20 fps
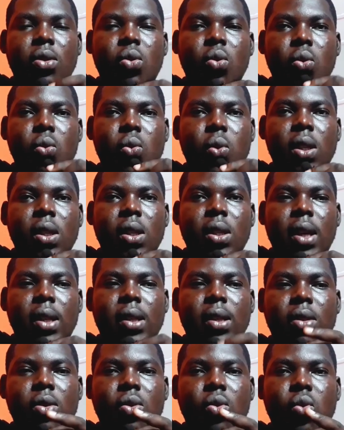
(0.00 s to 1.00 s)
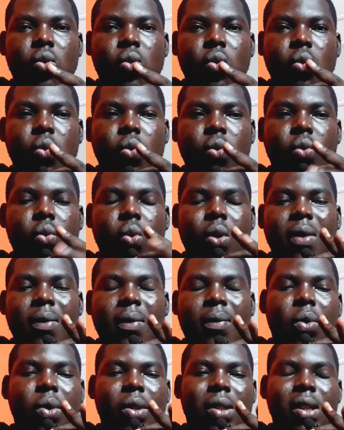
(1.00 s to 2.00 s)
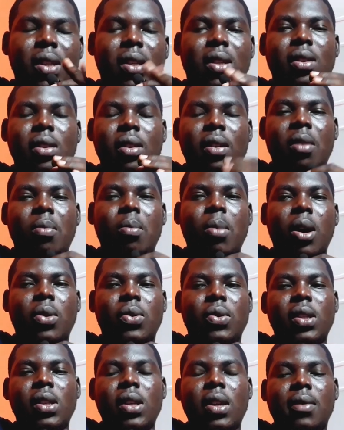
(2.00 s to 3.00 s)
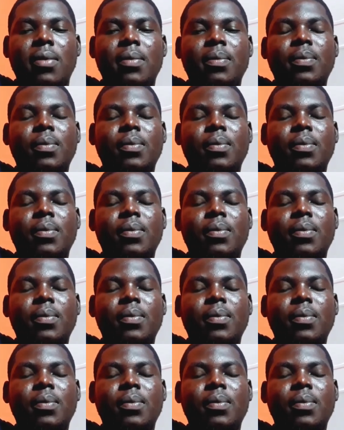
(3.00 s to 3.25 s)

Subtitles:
So 2013 to 2014, thereabout, yeah.